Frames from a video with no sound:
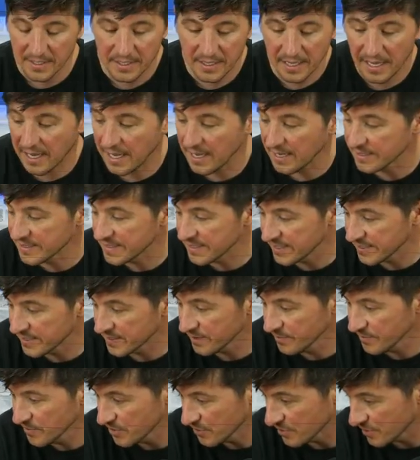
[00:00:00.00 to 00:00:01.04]
uh,
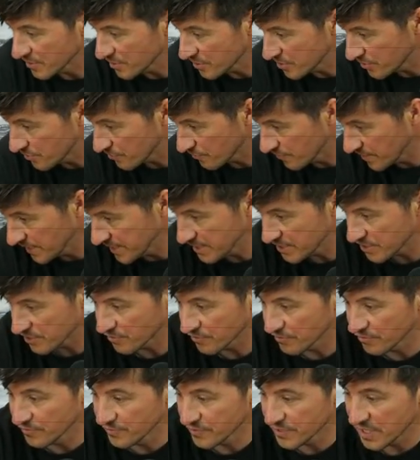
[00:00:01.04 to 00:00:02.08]
system, so there's three
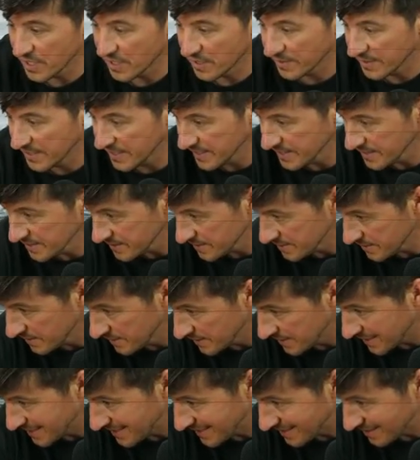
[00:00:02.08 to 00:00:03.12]
screws on this,
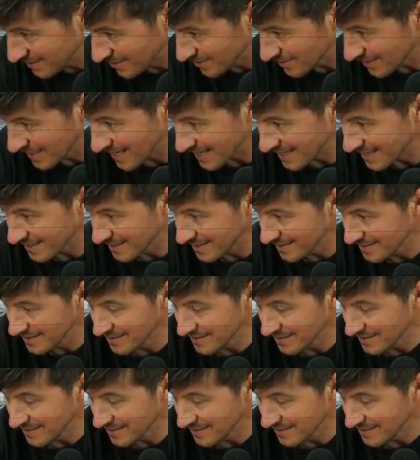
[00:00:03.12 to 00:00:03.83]
and they look like